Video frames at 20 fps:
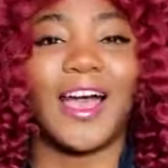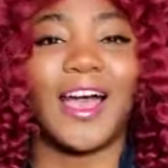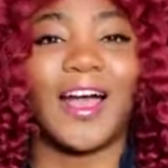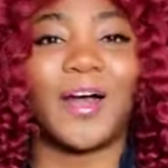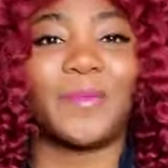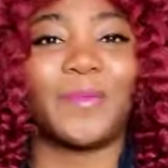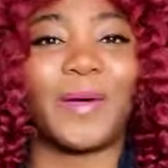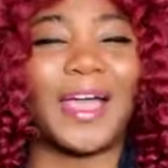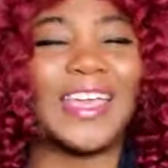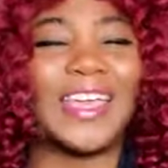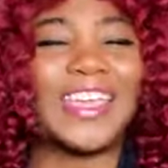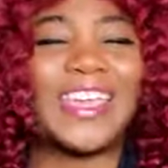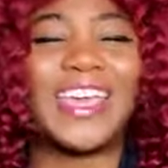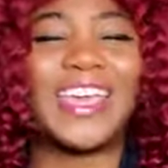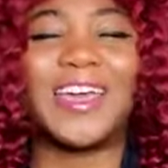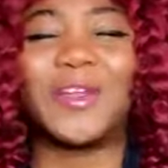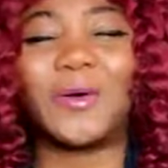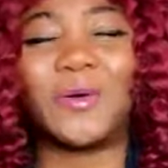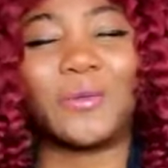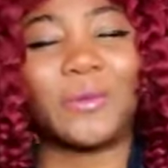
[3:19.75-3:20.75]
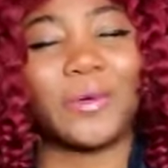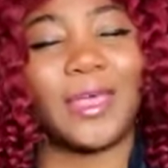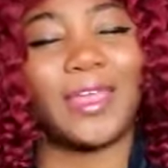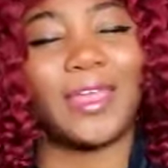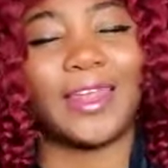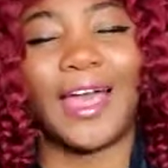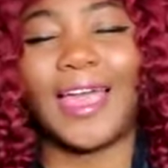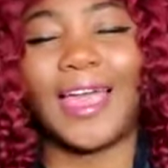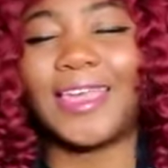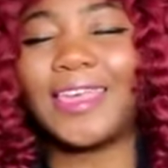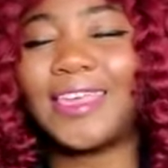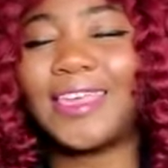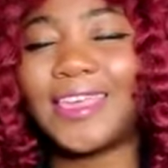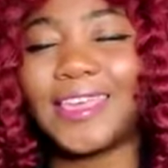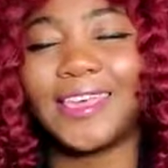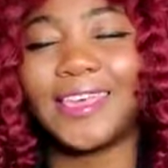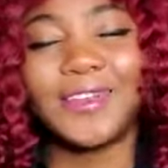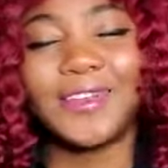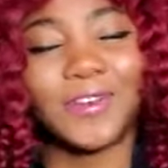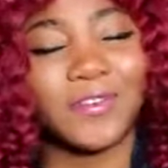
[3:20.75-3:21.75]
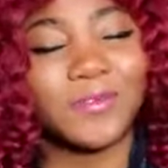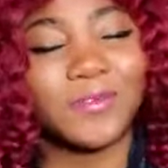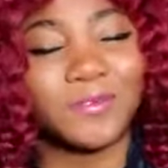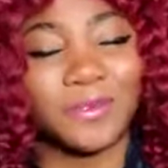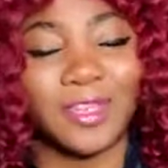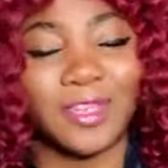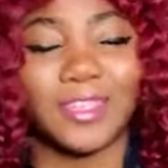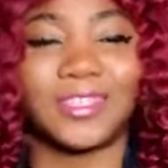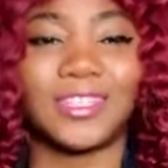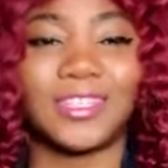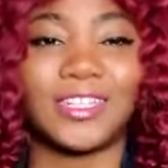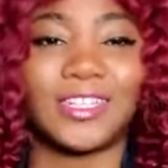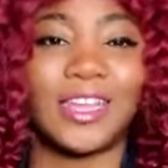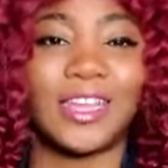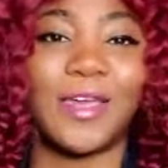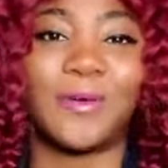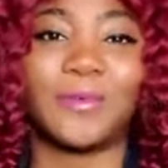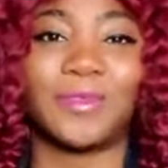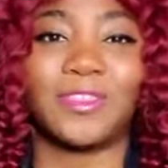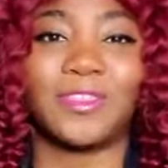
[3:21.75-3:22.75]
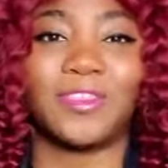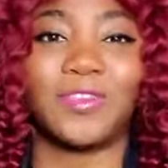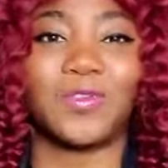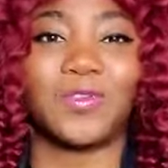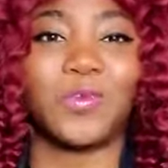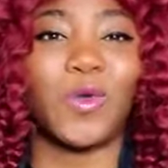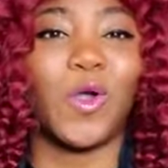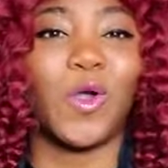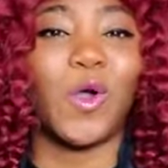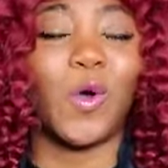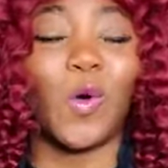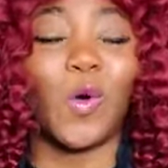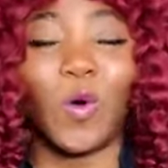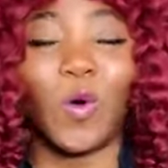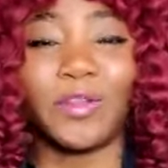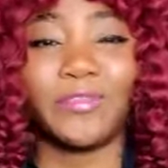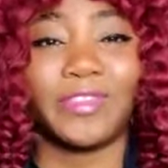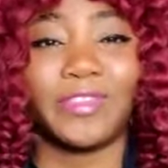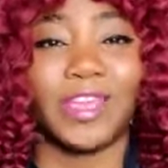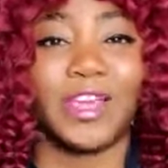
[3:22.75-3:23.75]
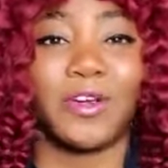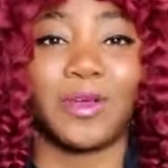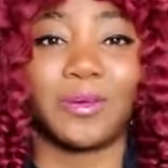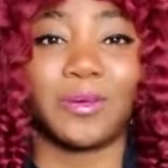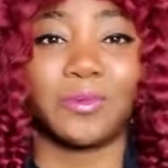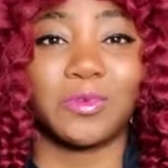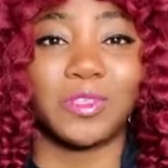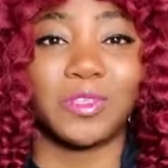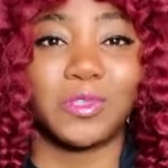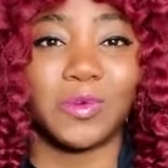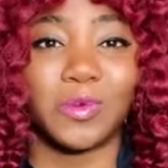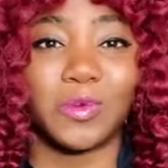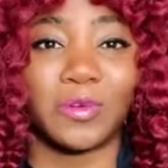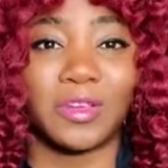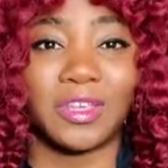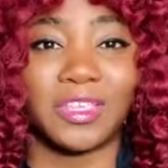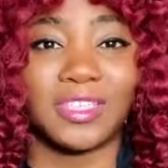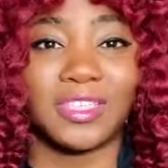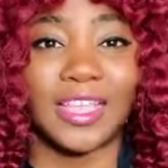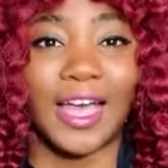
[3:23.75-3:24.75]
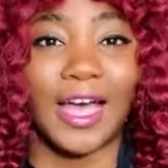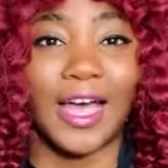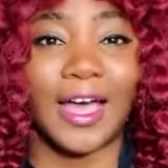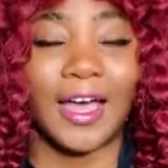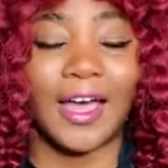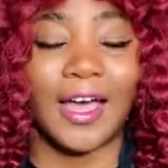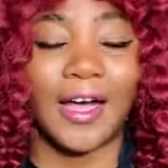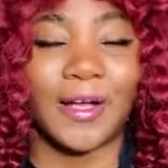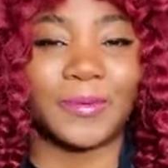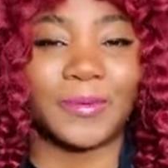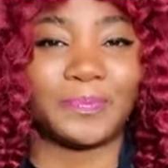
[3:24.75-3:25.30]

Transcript: I cannot wait. I cannot wait to share with you all of the incredible stories that